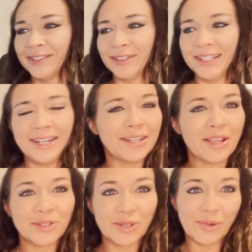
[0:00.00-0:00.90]
right?
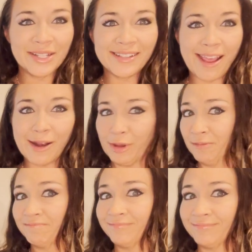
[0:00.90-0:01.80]
So what is anatomy?
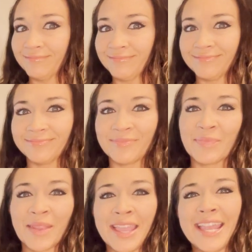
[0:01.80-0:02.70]

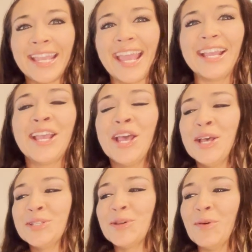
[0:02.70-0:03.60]
Okay,
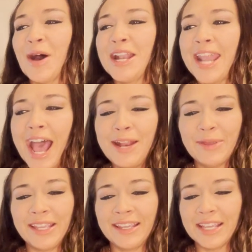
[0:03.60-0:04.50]
so
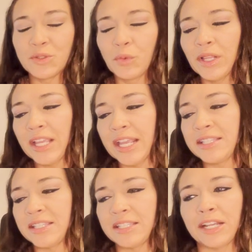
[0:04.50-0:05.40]
anatomy is really,
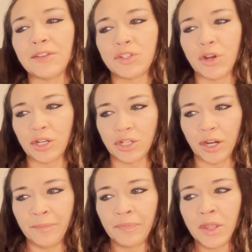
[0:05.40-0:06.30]
it's the study of
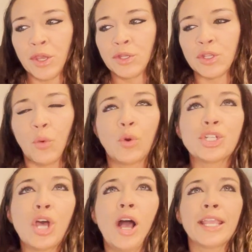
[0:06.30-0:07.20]
structure. So we're
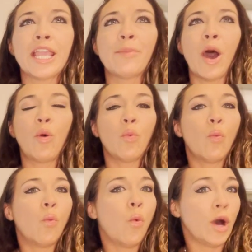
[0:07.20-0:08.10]
talking about
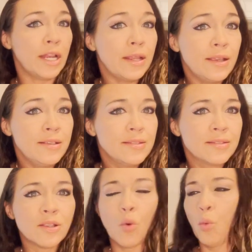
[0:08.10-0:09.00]
what it
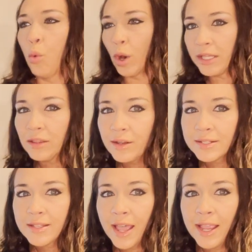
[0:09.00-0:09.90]
is, what it
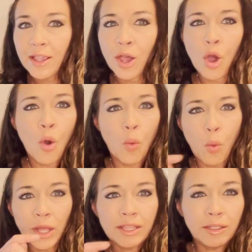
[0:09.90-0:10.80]
looks like,
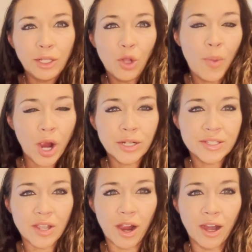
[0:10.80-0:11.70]
what the little
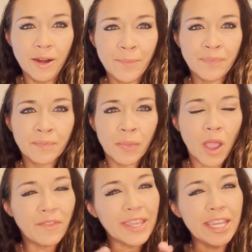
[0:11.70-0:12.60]
parts are
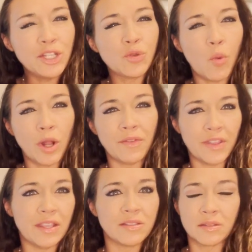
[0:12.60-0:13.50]
of each one of
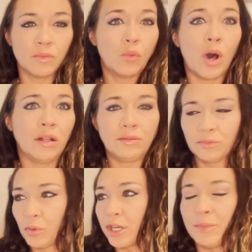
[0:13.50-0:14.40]
these. Well,
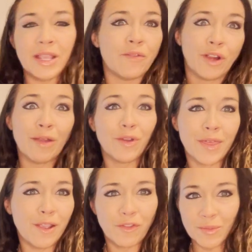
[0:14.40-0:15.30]
we're going to be covering
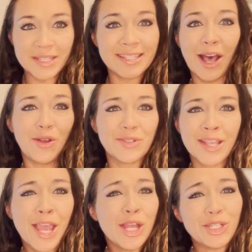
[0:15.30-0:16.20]
everything from cells
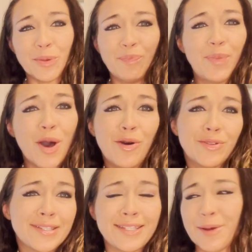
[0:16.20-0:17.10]
to
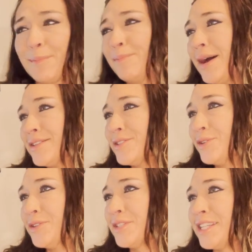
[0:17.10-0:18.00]
bones to
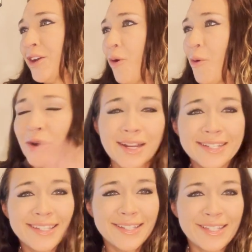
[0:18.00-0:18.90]
muscles to
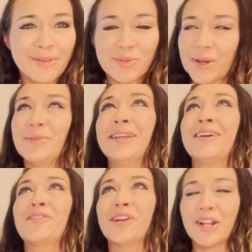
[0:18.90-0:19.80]
organ systems. We're going to be
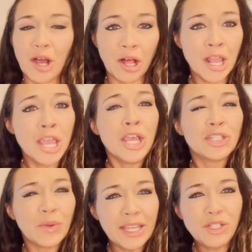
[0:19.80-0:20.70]
covering it all.
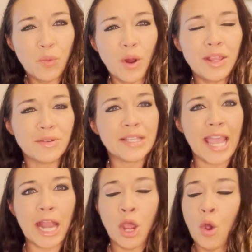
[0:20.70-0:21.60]
So each one of those,
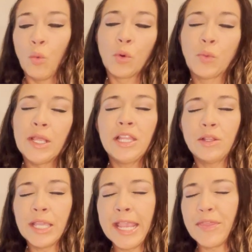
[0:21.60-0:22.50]
again, we're really
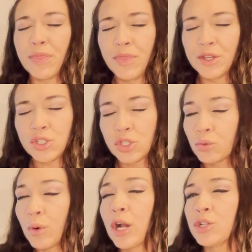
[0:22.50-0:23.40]
looking at the
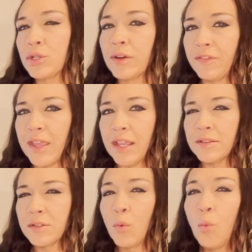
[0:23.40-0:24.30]
structure of
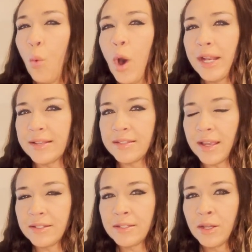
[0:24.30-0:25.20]
things. What is
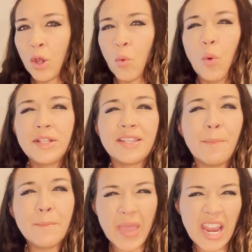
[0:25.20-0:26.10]
it? What is it
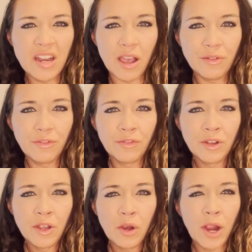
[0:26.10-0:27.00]
made of?
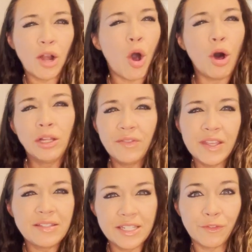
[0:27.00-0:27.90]
Right? All of
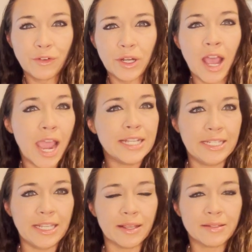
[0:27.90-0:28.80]
these different
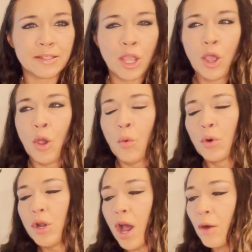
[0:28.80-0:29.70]
ideas
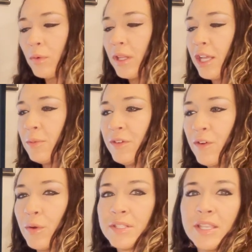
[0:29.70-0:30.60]
we're not really going to be
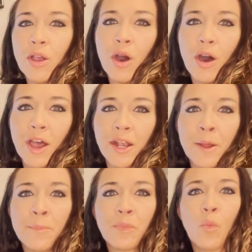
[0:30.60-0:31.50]
focusing
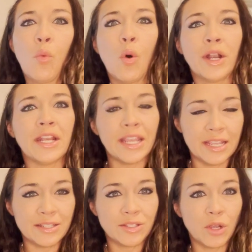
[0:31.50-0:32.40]
on what it
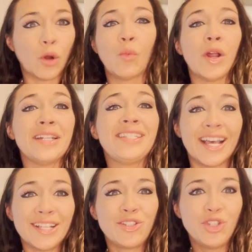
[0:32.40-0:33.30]
is or what it
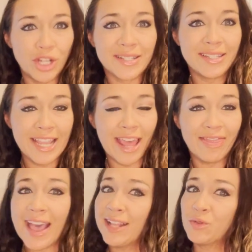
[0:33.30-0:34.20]
does just yet.
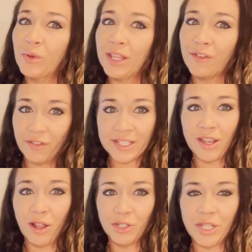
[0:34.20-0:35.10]
That's really a
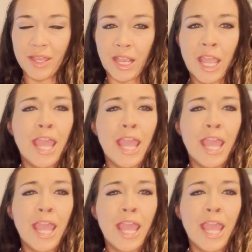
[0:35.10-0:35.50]
physiology thing.